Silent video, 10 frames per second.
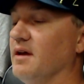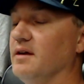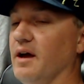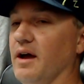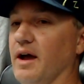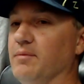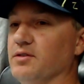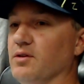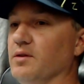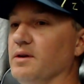Yeah,
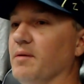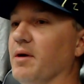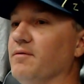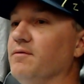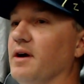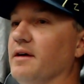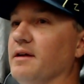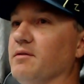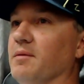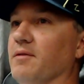absolutely. I think
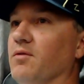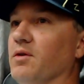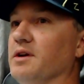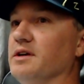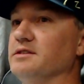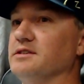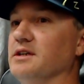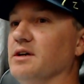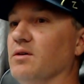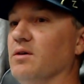it was about 4 years
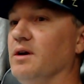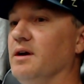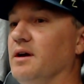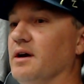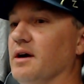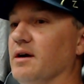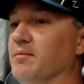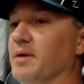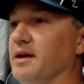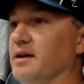ago,
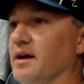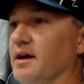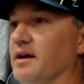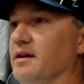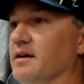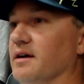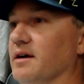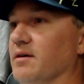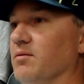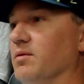Mike and I
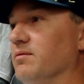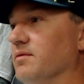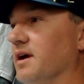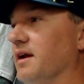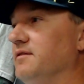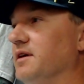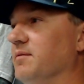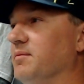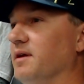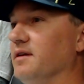got a
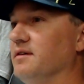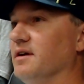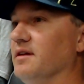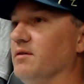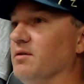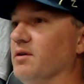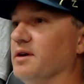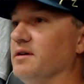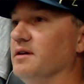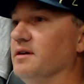tip that they were
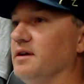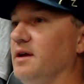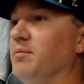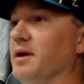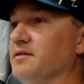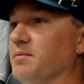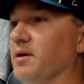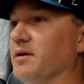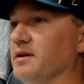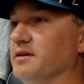looking to keep
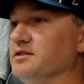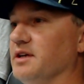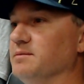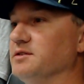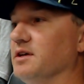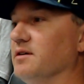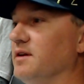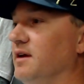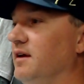baseball here in Jamestown.